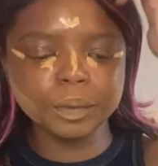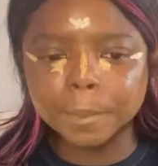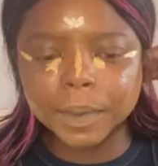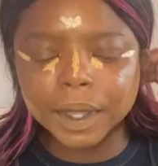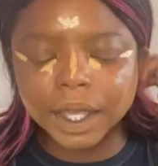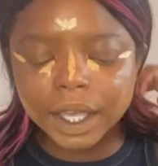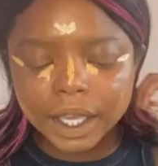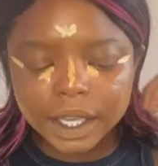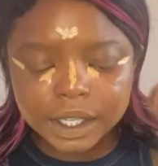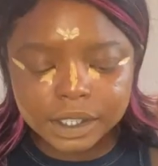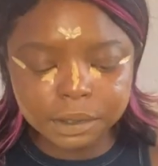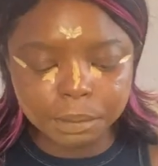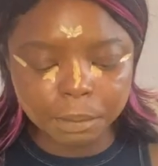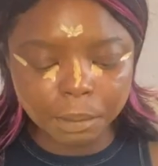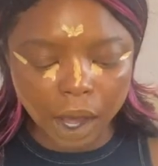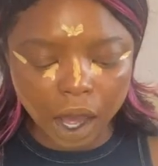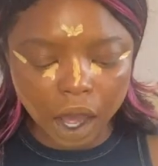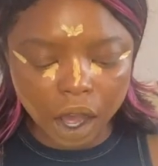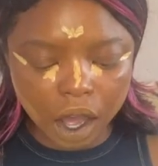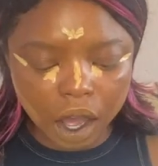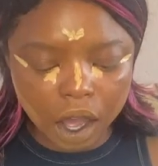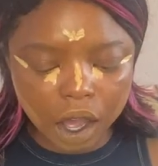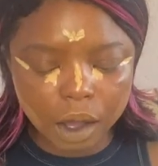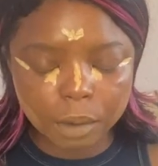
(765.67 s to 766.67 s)
His
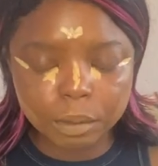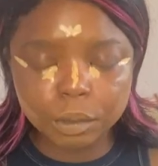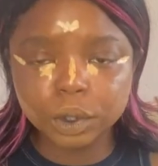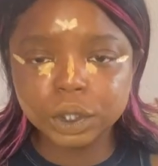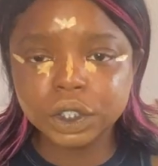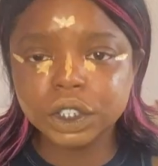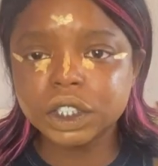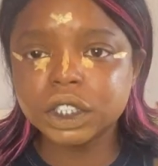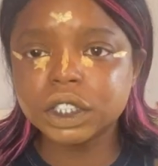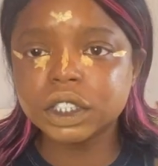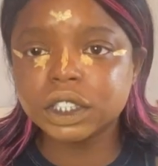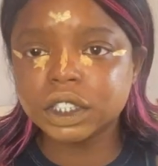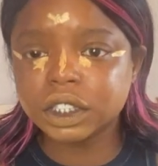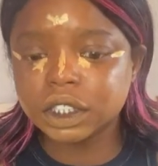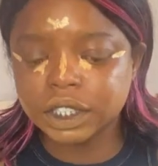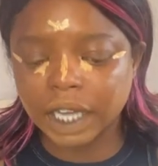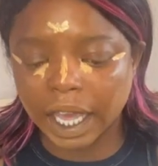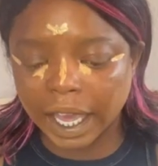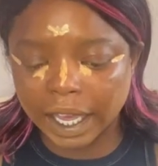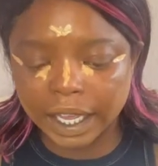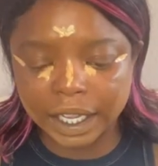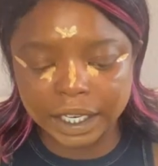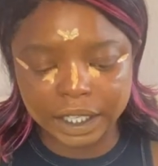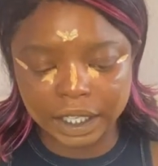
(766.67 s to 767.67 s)
mom was just
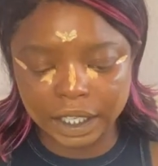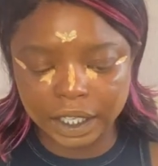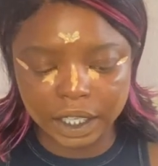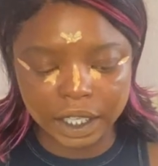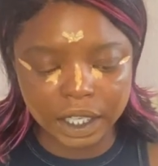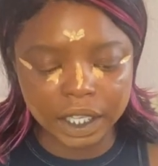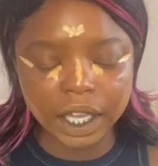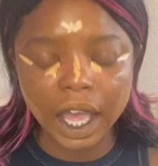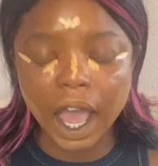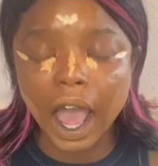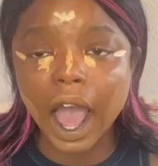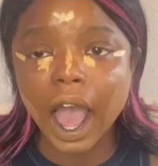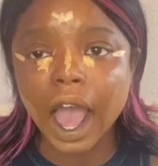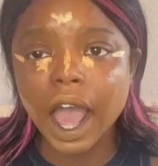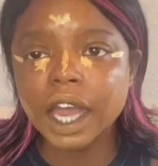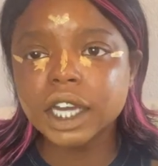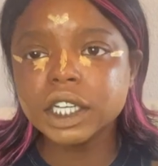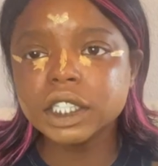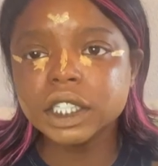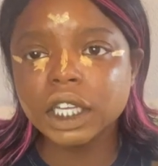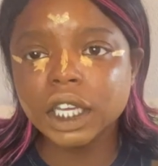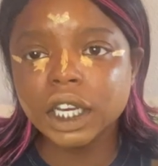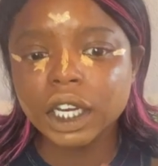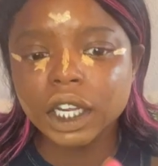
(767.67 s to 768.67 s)
dating a guy.
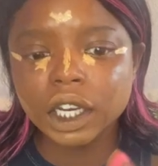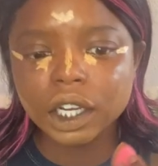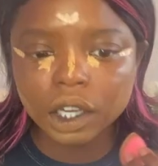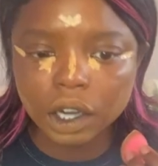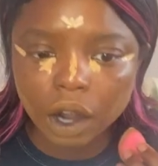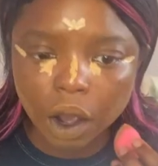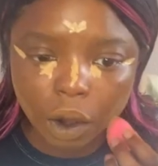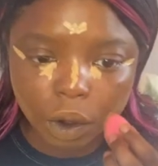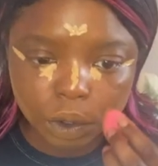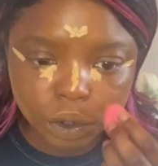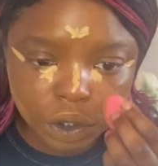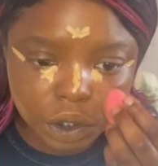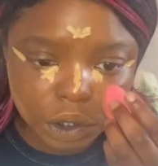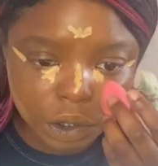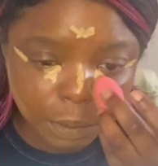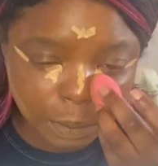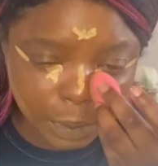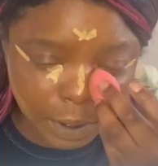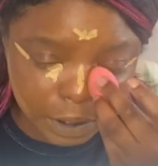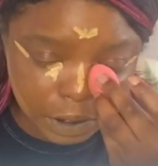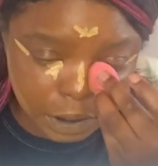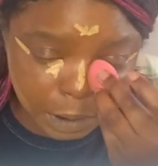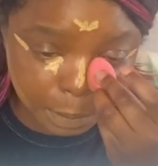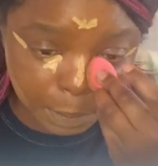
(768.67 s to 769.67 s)
Didn't know too
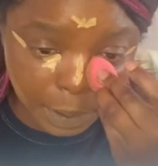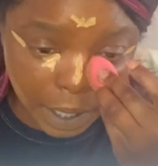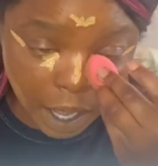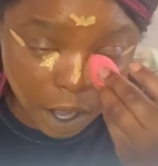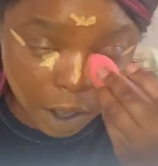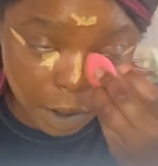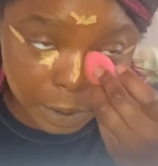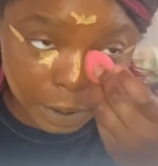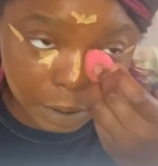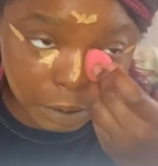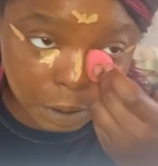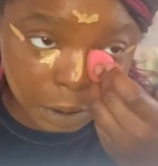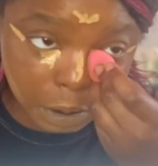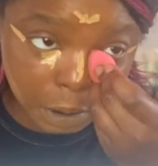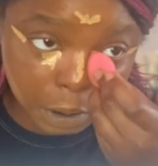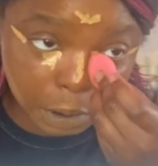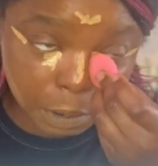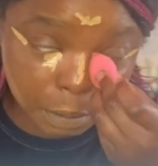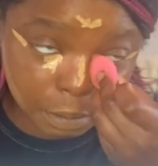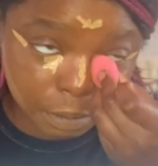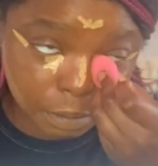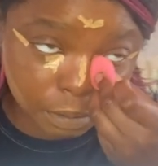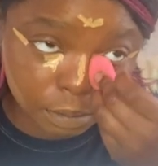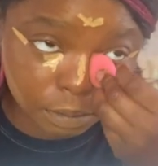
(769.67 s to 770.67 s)
much about
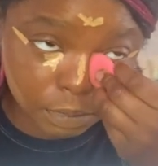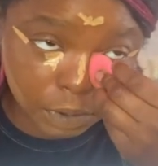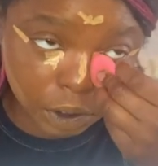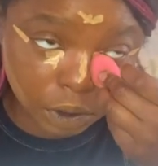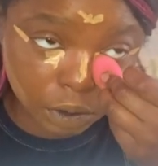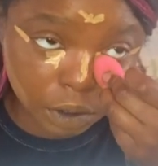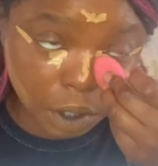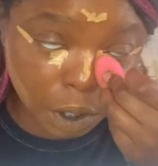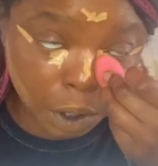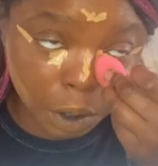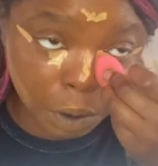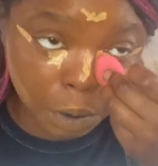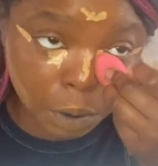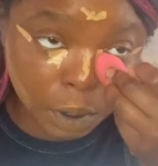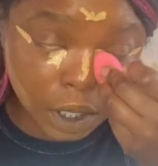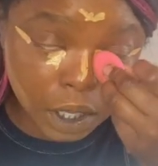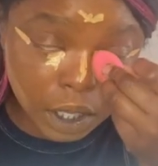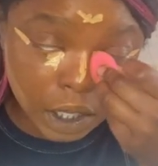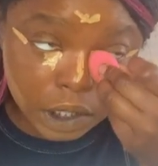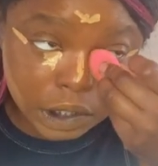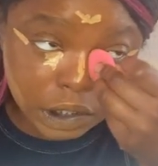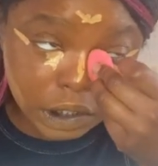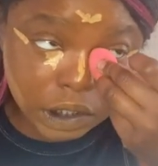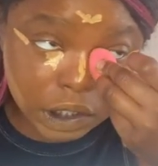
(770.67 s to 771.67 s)
him. You know,
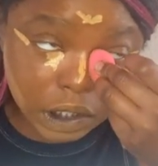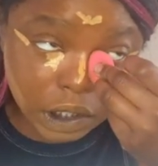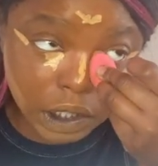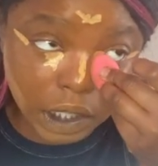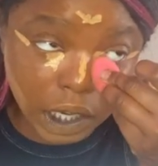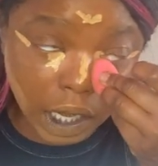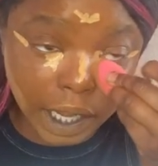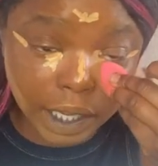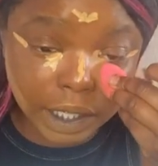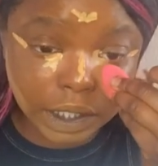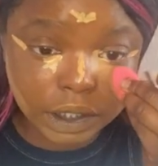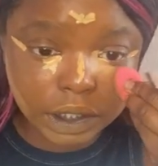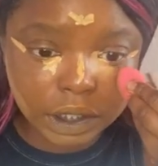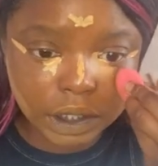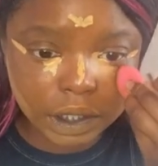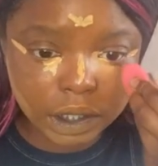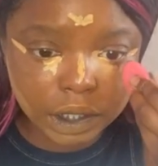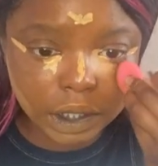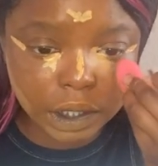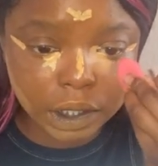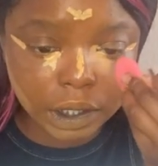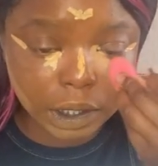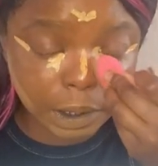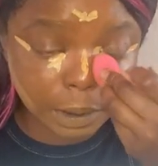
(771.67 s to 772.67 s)
she liked
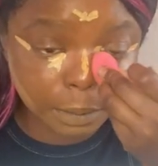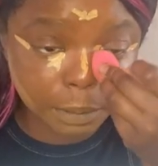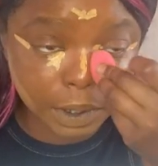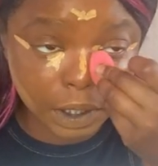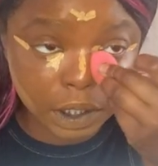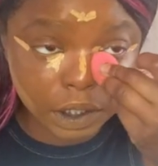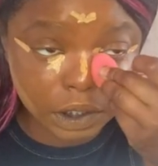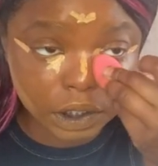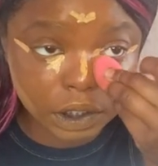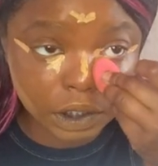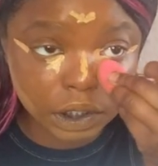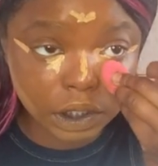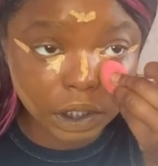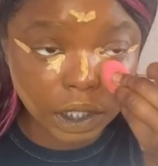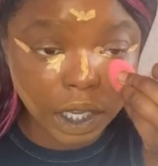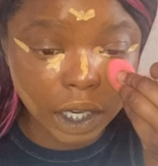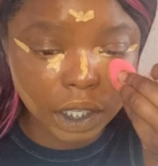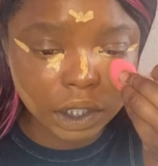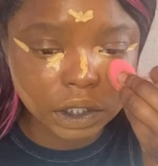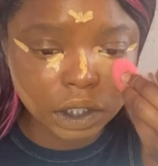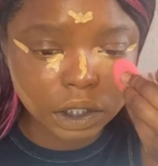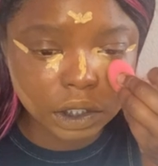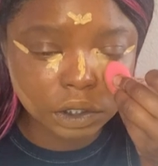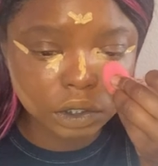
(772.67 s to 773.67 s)
him and she had
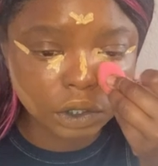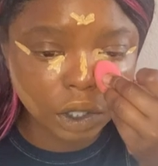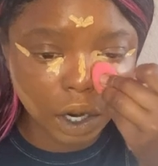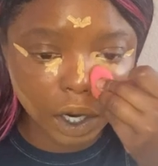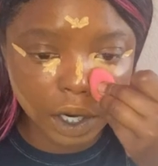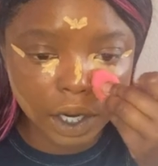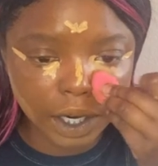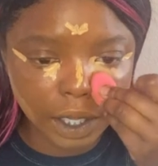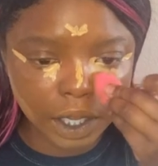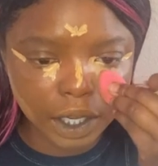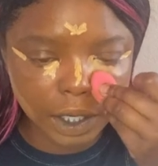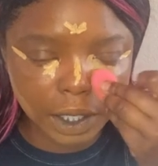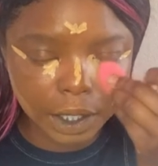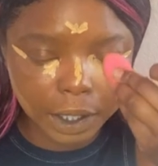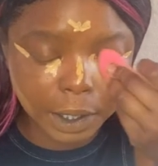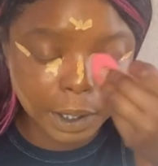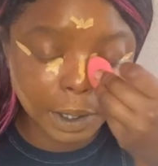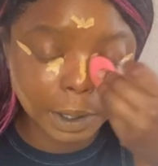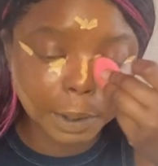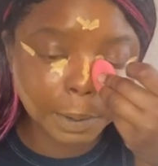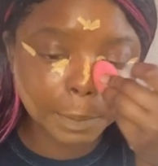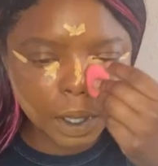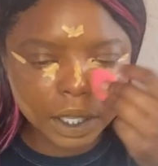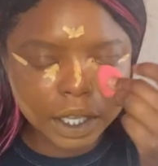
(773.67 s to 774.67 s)
just started dating
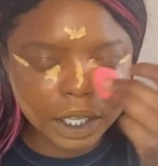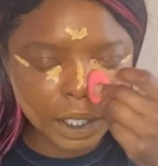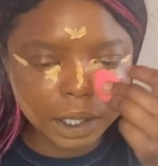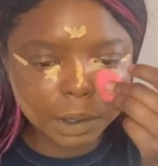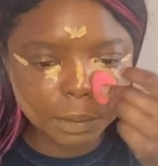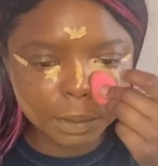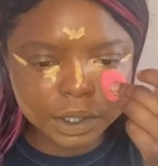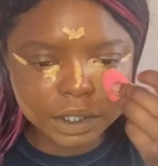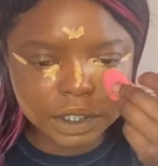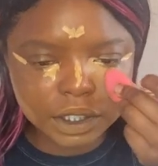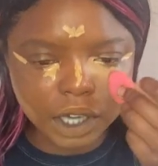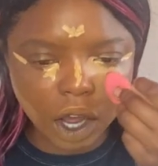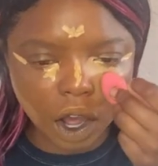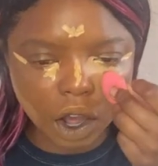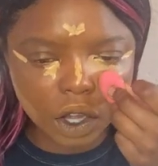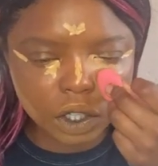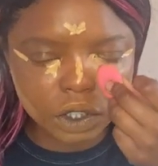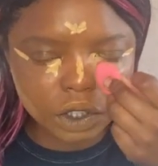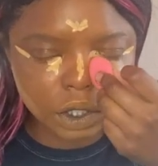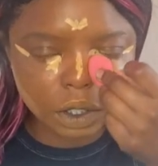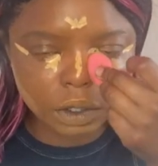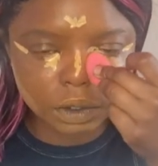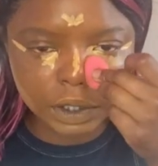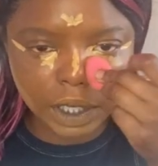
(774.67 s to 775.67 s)
him. He was
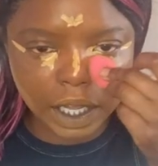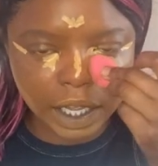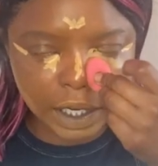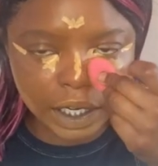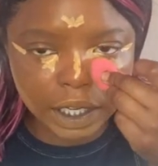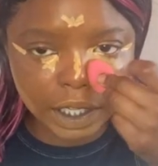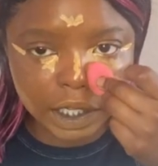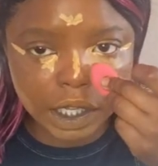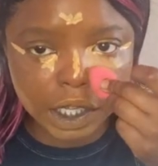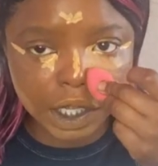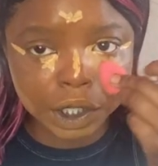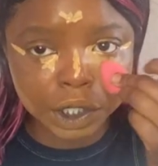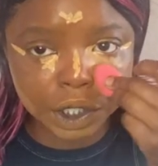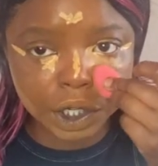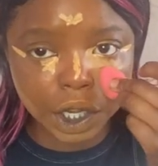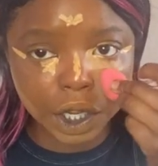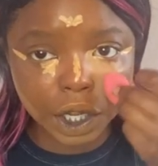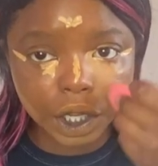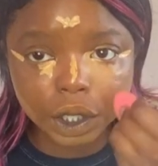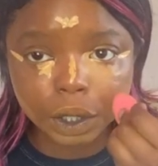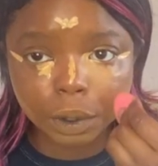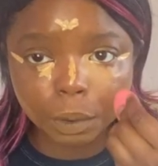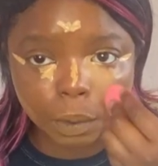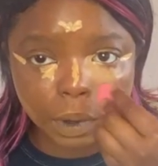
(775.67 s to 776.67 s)
also dating
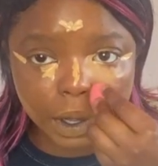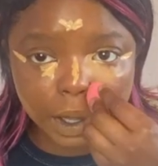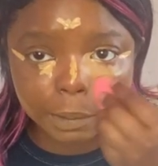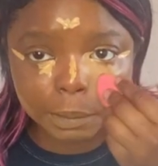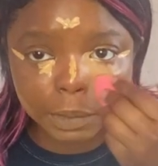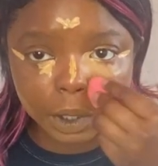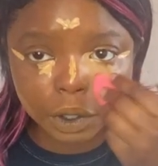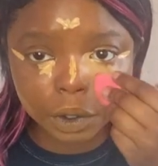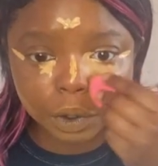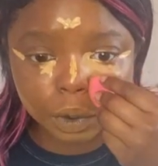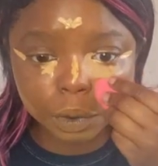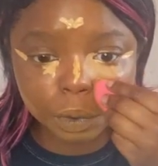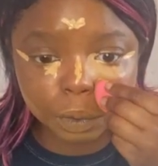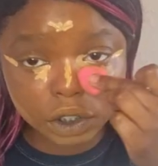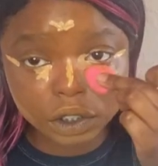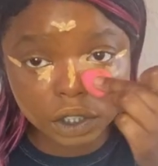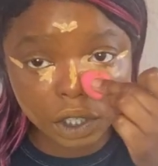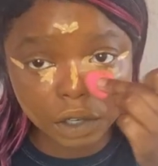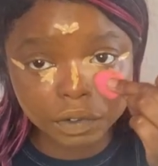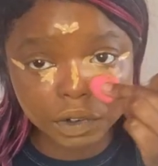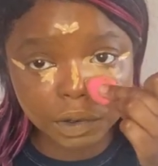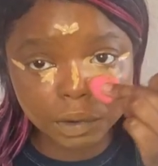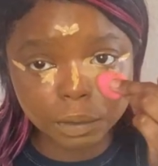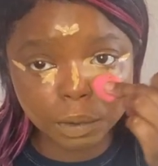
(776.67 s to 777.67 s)
another woman who
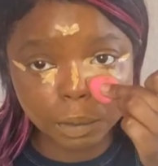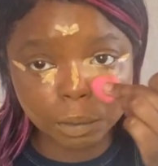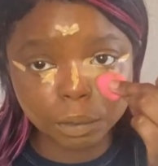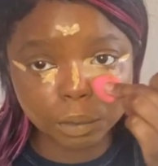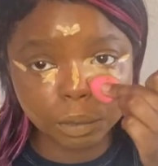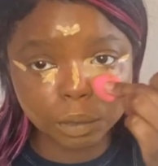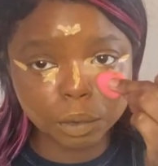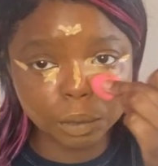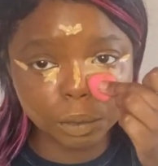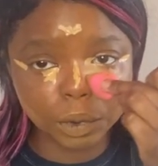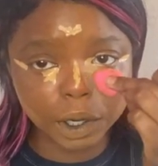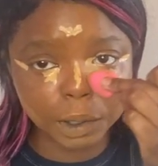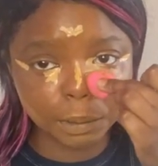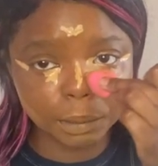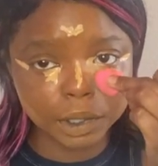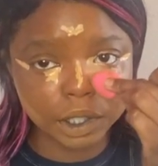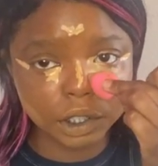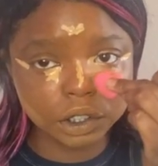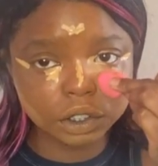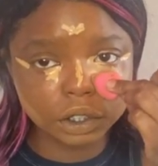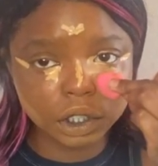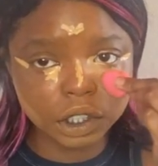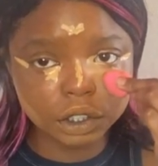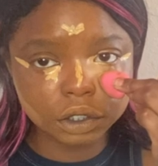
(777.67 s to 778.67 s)
suffered from weird
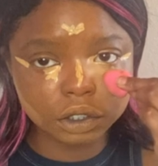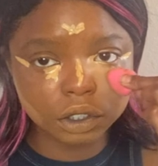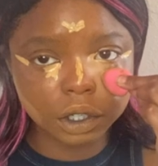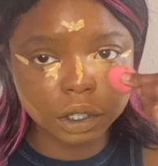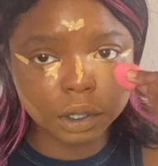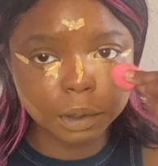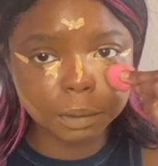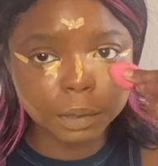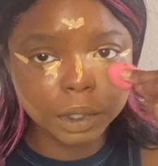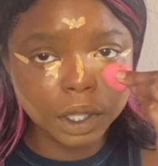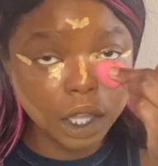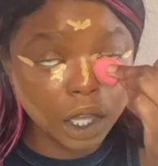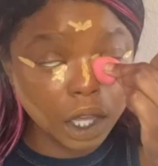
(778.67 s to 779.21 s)
bitch syndrome.